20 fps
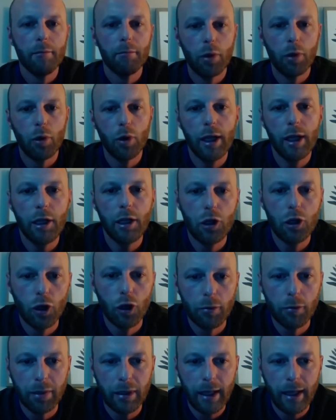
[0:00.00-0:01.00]
putting
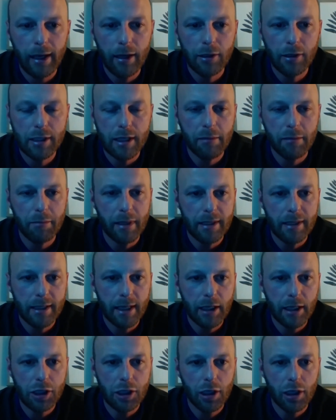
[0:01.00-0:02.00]
your players in
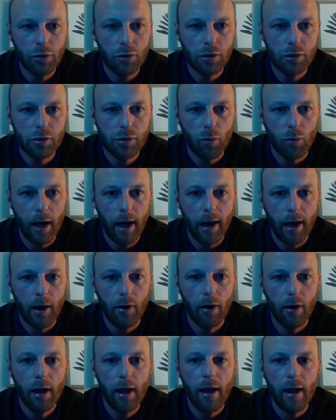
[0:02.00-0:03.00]
positions
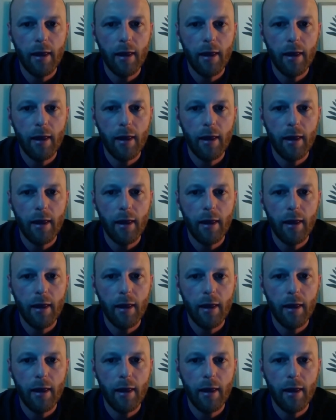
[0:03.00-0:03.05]
where